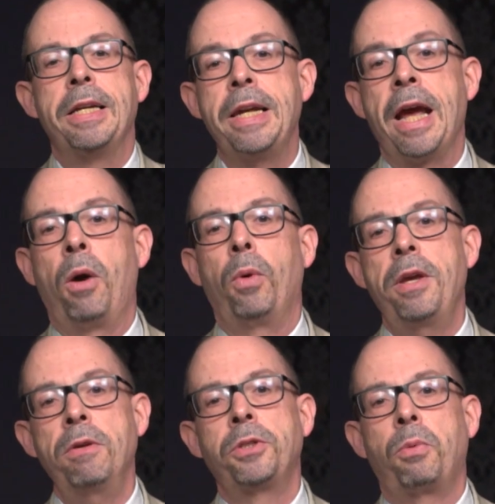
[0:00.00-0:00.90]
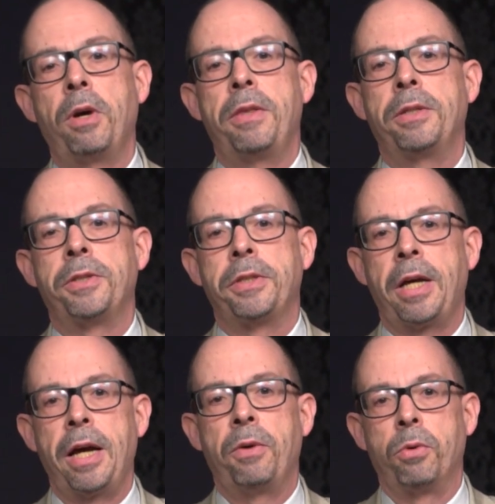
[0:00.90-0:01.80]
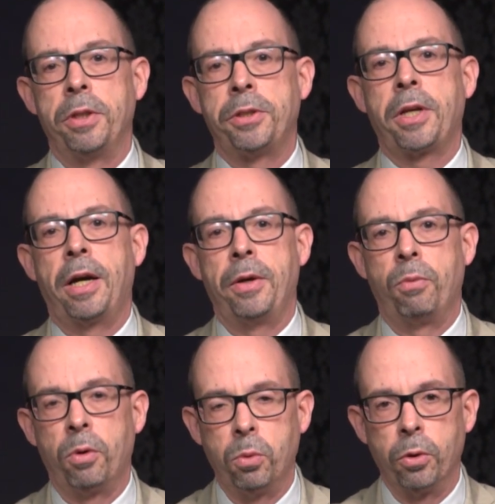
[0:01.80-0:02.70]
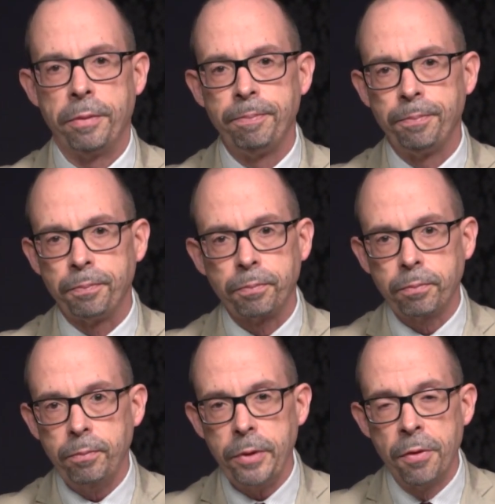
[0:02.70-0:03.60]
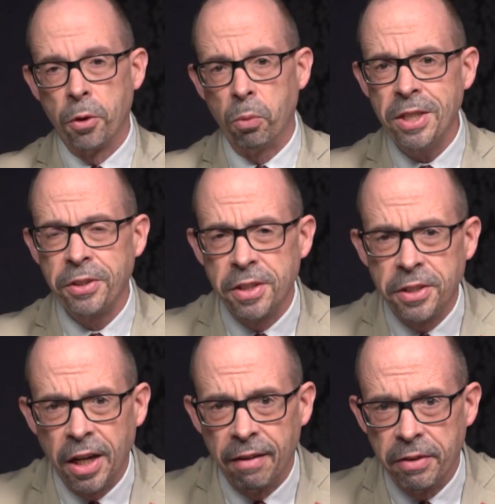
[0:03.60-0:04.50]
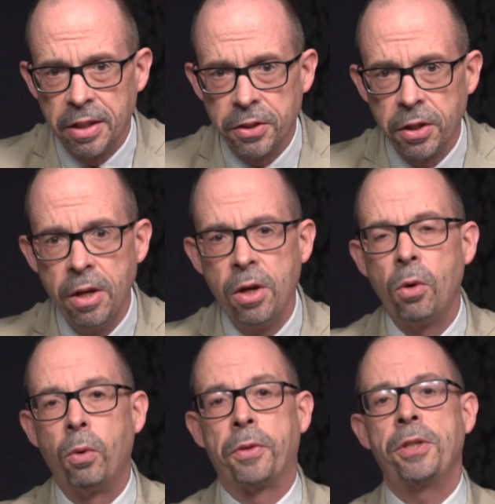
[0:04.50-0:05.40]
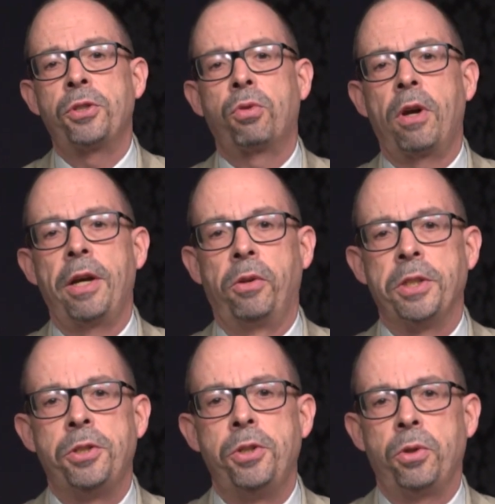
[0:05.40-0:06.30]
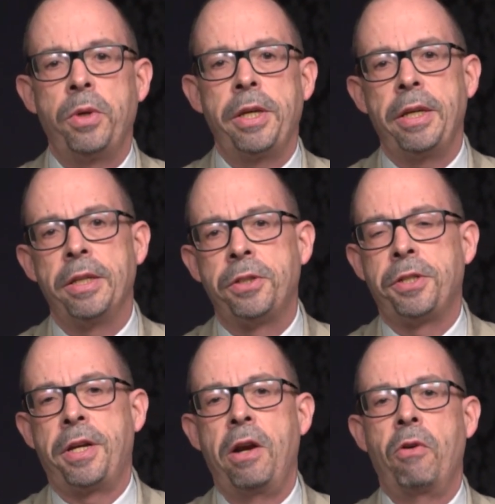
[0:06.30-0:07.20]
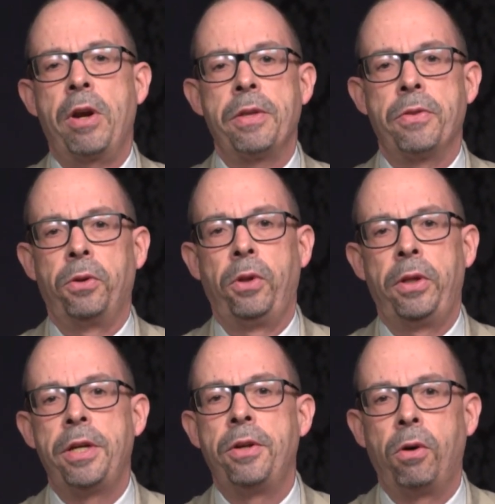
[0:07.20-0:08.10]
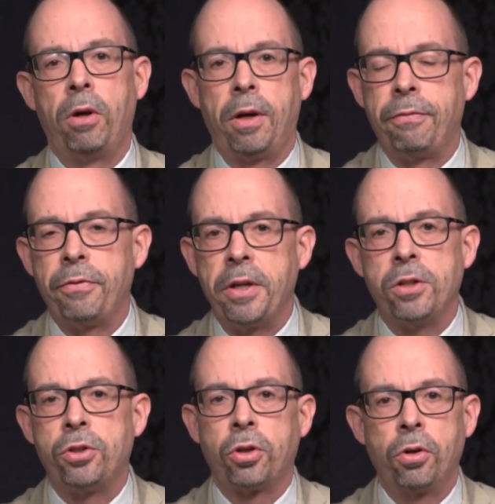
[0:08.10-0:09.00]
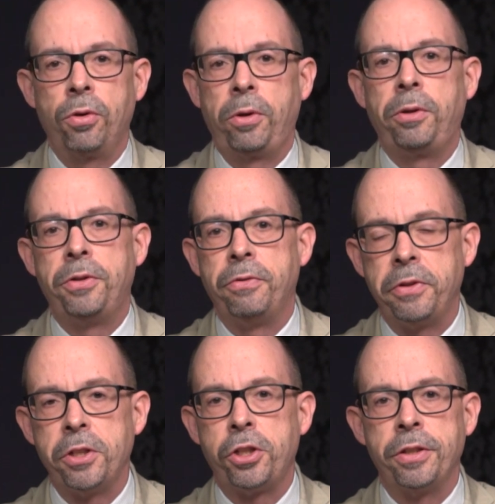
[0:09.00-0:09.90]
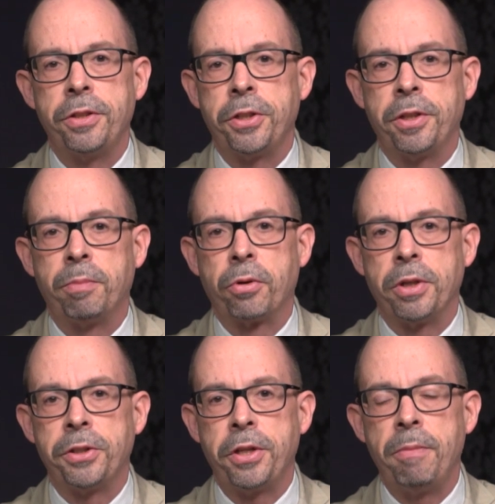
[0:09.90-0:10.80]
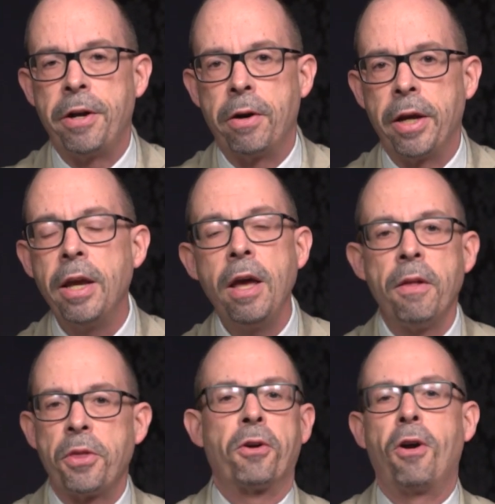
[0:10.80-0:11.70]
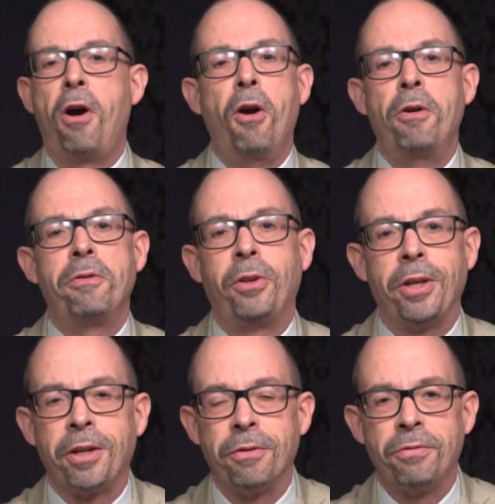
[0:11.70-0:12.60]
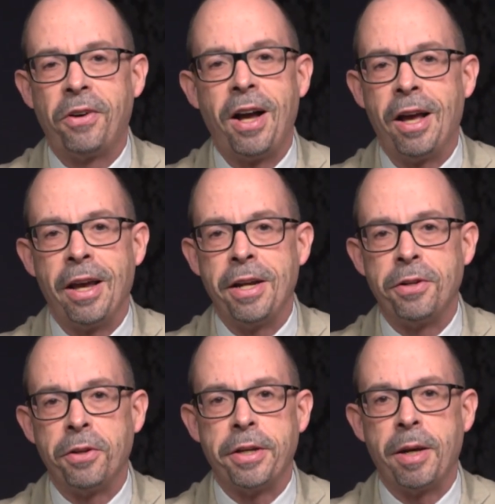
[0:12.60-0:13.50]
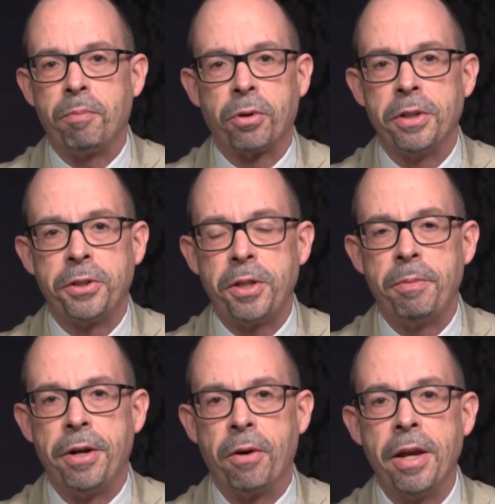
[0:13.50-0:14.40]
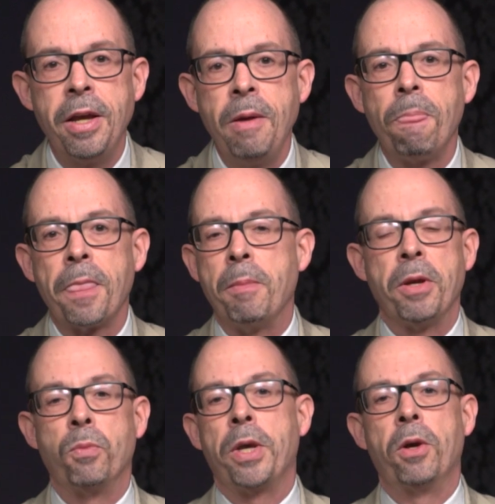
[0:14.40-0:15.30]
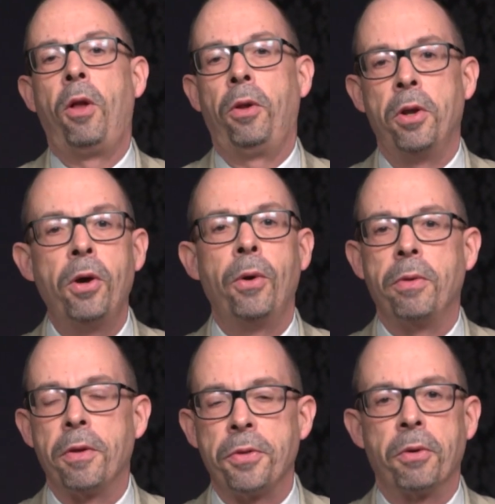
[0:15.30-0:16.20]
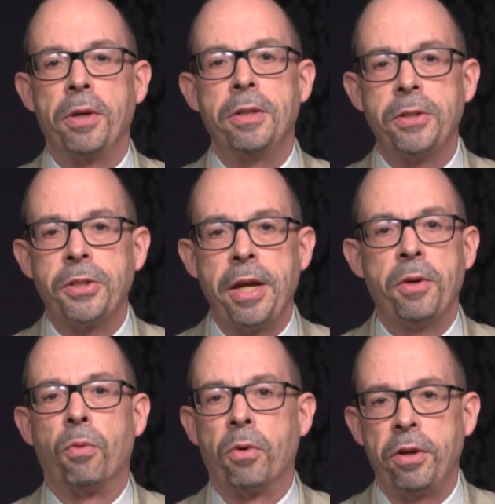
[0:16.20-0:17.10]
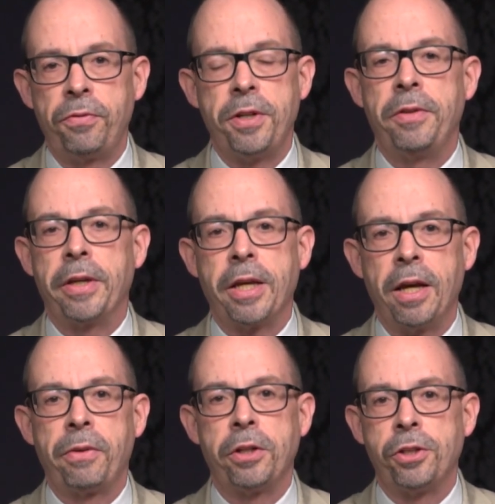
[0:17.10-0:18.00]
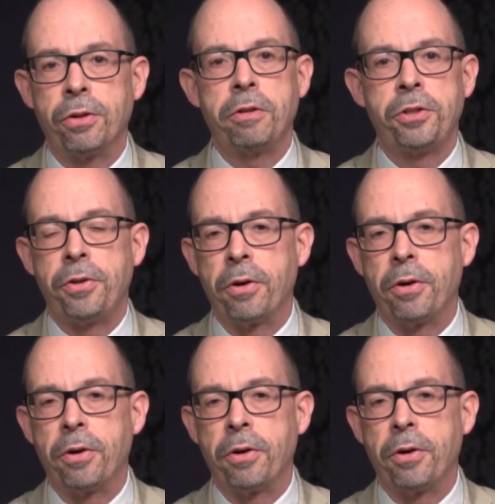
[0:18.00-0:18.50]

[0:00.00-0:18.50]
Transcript: Now, here's why this is high risk, high reward. The risk is obvious. What this trial is doing is tearing the lid off internal divisions in a pre-seminary that are hardly confined to that pre-seminary. I mean, we all know that there is a rift in the Catholic Church.